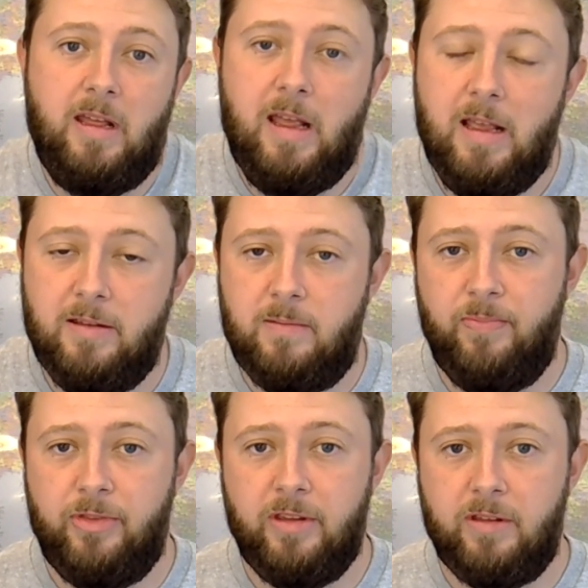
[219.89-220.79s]
It is
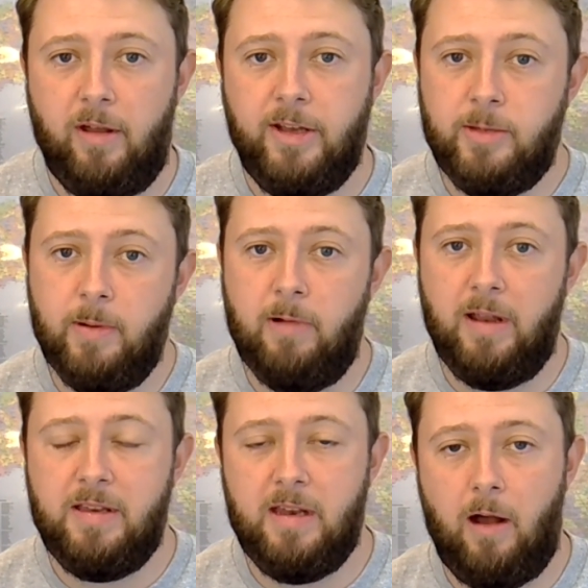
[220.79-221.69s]
designed to be
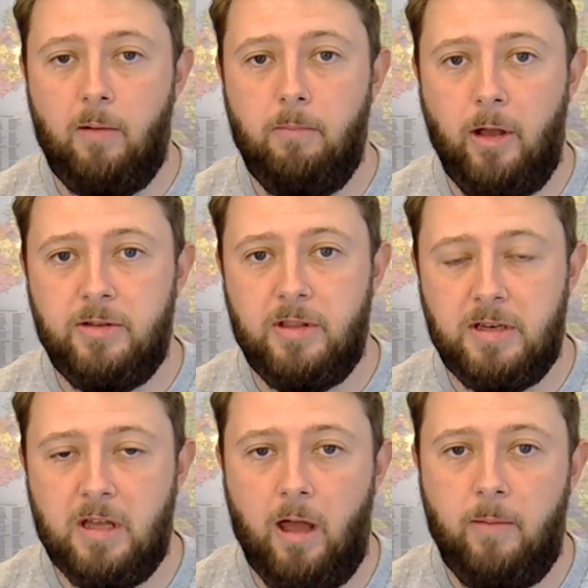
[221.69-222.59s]
rented out most of the
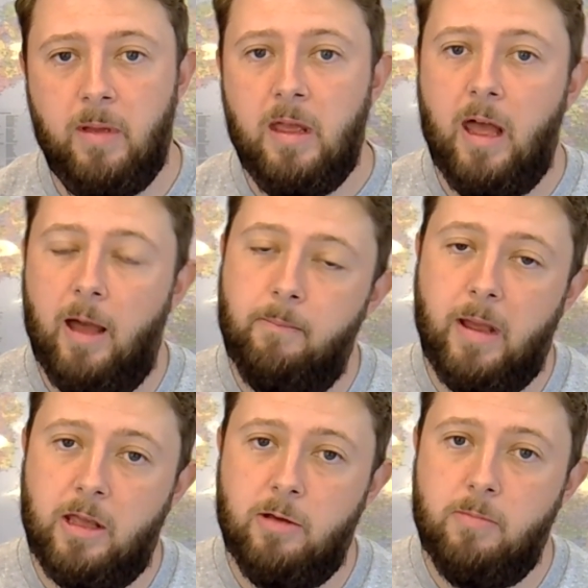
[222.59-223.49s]
time and
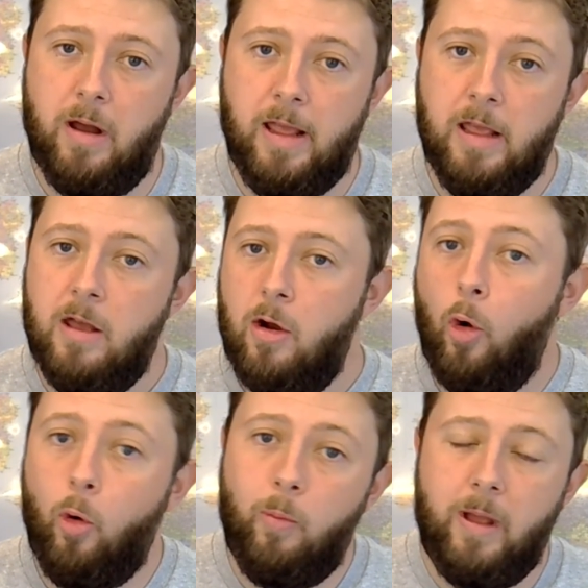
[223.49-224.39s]
make you money,
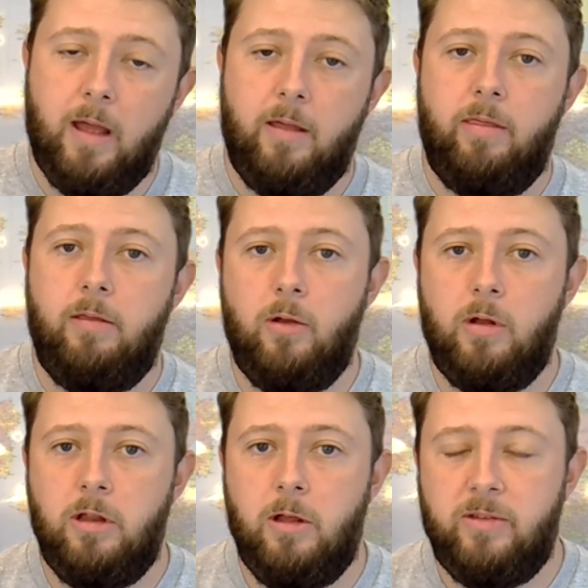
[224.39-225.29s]
albeit you
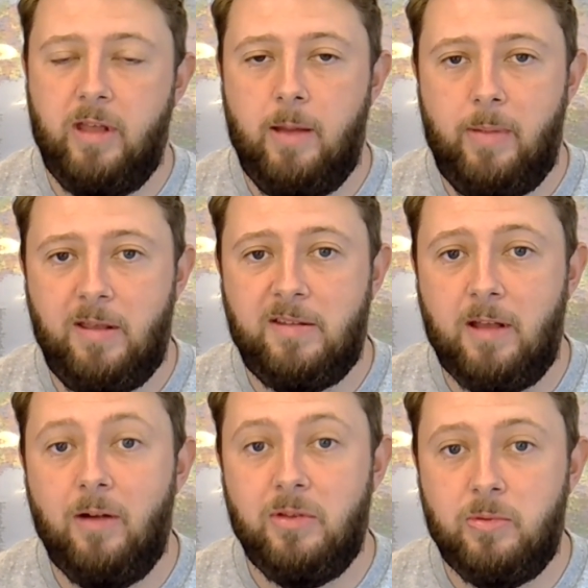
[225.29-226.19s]
can use it a bit
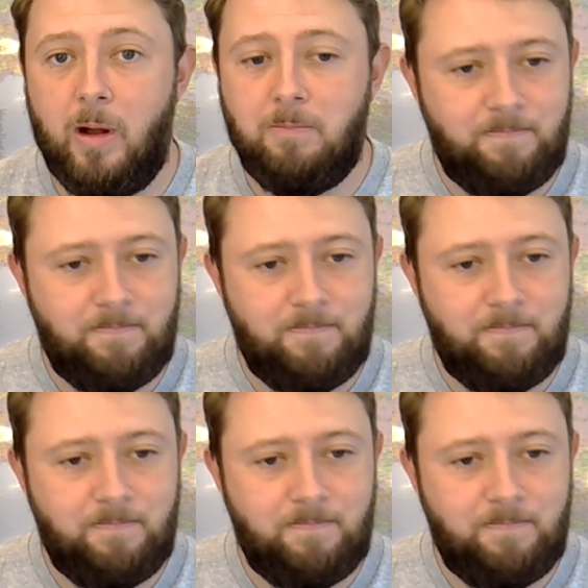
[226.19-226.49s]
yourself as well.